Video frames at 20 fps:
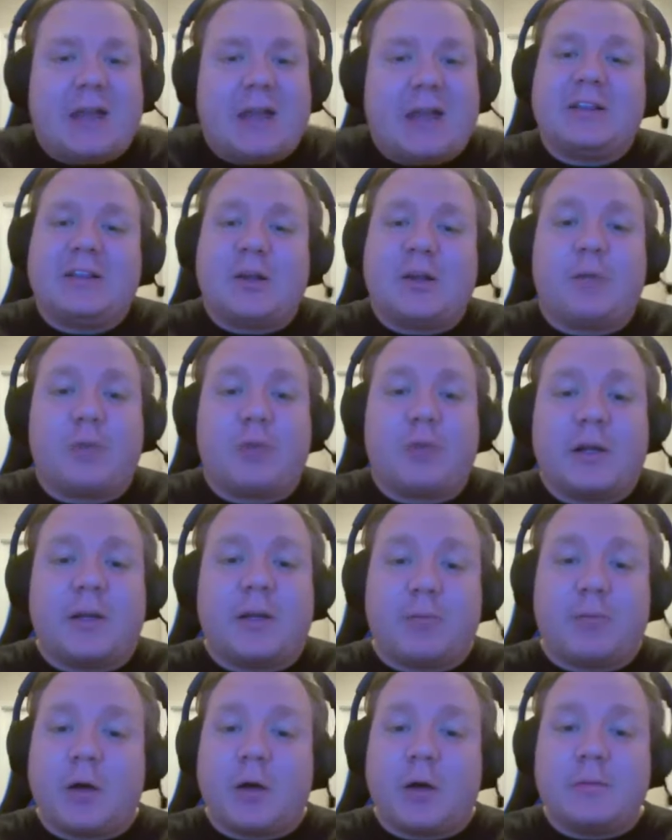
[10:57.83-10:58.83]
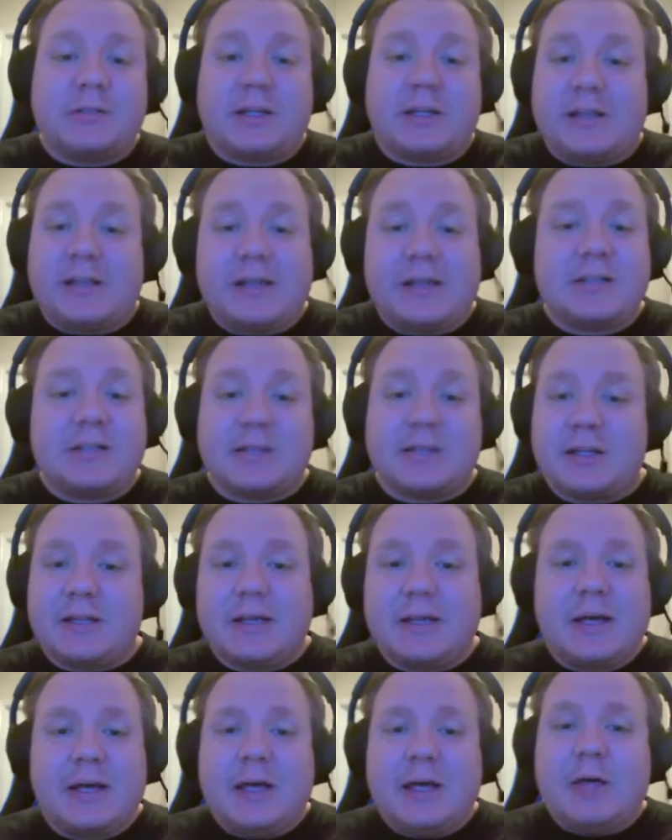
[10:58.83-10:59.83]
I think they're pretty abrupt. Is that he is
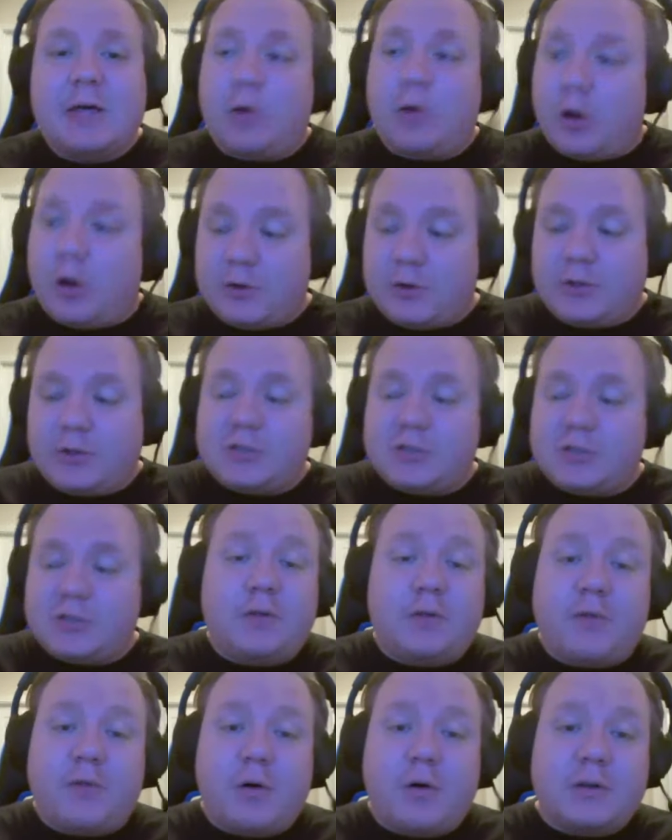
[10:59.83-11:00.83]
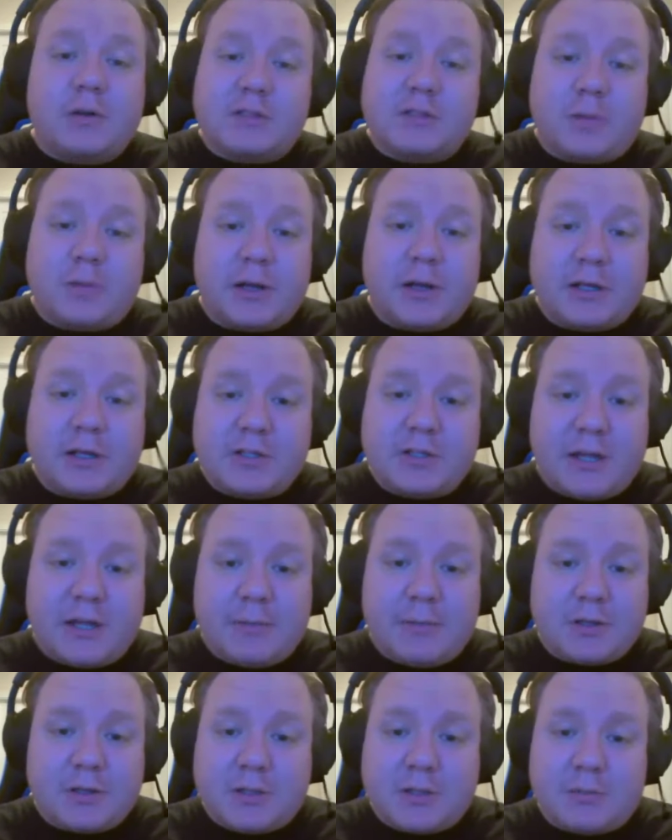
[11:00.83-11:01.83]
or their sole focus is winning a
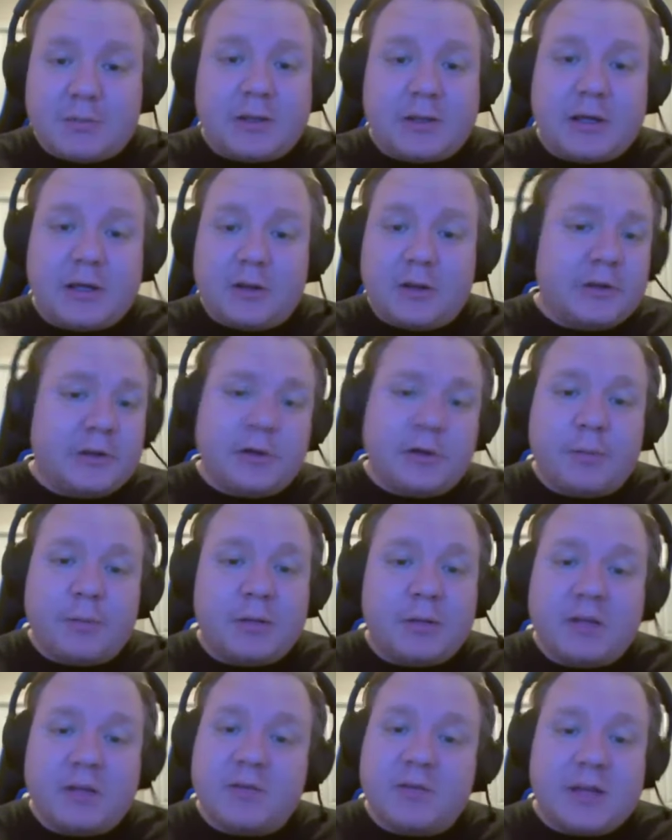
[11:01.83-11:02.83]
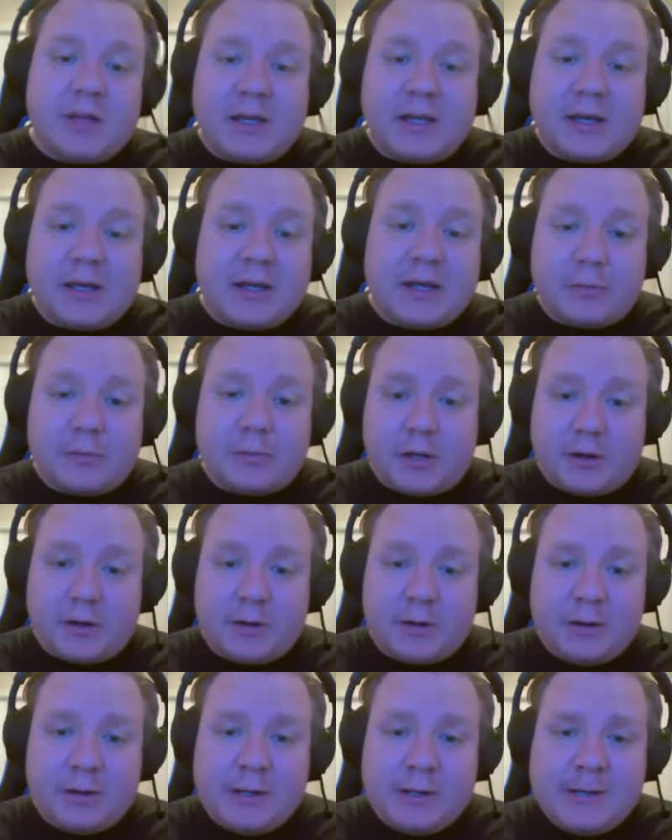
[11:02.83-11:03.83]
championship, and they clearly don't believe that he can get them
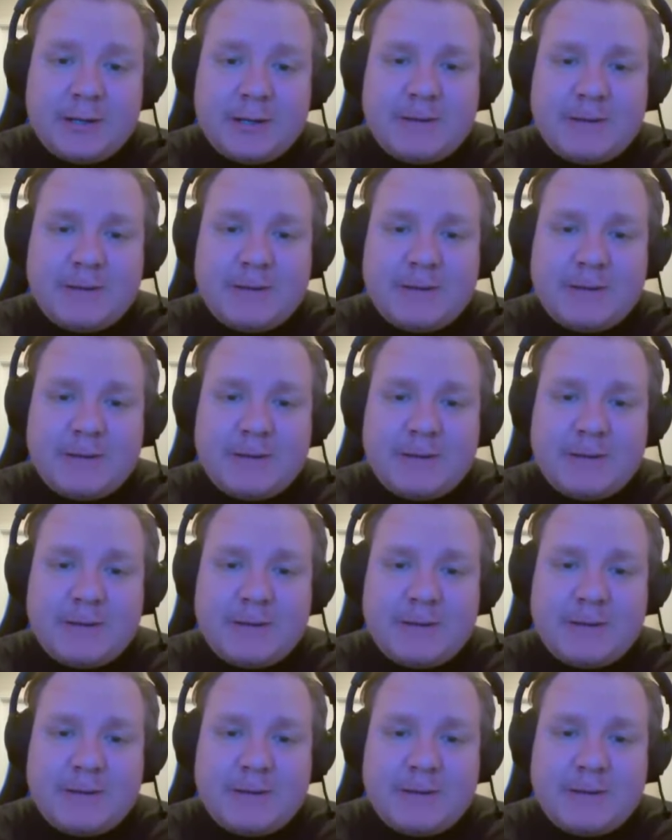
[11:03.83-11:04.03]
there.